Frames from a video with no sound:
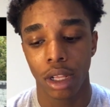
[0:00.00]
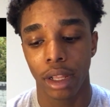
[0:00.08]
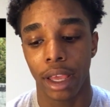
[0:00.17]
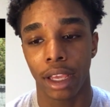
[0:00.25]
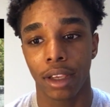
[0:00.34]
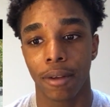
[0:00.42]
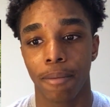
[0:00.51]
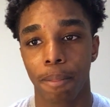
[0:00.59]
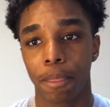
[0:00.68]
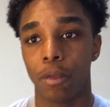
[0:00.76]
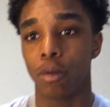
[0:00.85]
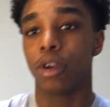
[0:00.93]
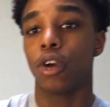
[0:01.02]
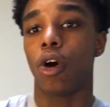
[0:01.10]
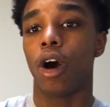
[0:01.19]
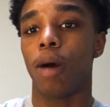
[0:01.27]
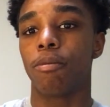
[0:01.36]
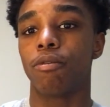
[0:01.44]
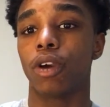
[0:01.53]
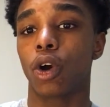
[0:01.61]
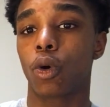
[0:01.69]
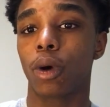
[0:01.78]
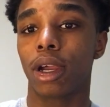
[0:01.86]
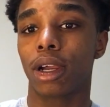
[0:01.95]
Like, you can go up real
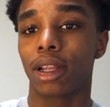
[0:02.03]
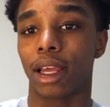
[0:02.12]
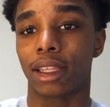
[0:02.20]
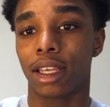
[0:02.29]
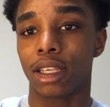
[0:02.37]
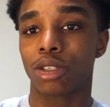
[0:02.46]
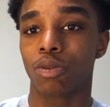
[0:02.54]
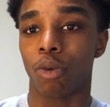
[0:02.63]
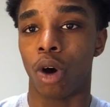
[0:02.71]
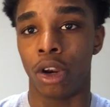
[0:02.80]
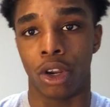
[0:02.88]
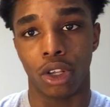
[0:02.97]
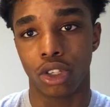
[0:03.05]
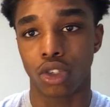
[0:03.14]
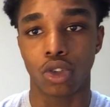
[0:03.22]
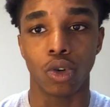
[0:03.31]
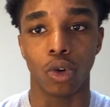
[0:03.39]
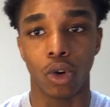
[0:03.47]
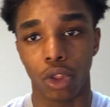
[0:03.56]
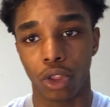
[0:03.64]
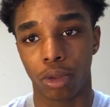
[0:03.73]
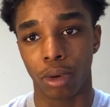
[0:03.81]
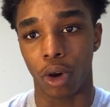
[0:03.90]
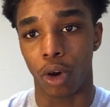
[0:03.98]
quick like this, 1, 2,
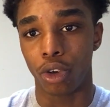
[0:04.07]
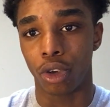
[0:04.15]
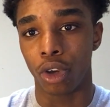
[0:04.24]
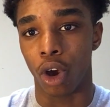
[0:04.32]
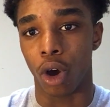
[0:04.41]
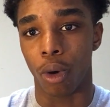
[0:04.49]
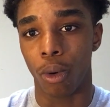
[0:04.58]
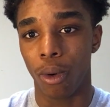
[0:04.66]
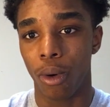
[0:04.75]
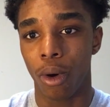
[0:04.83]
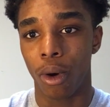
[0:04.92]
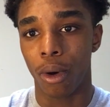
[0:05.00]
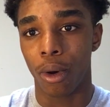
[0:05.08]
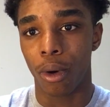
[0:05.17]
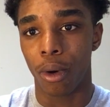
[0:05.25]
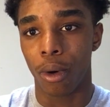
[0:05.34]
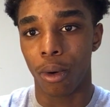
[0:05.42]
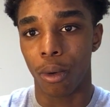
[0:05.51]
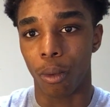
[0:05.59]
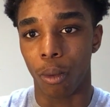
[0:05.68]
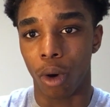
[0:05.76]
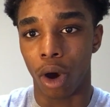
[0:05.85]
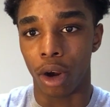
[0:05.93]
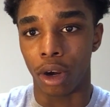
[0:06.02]
3, or you can go
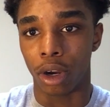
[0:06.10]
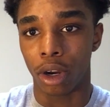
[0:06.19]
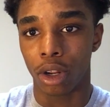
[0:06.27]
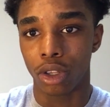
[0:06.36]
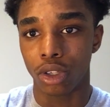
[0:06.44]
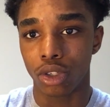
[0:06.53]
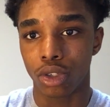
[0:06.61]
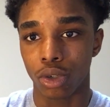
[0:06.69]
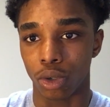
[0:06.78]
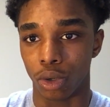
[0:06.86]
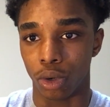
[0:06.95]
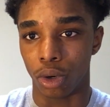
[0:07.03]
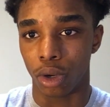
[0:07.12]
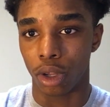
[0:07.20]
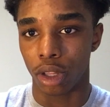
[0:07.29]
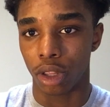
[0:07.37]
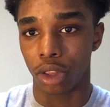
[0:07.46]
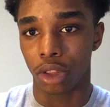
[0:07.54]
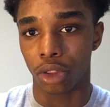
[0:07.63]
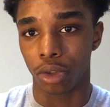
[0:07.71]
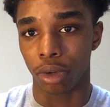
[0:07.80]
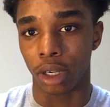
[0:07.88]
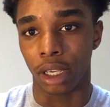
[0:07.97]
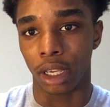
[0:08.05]
1, 2,
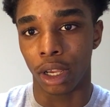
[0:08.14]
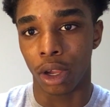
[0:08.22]
3,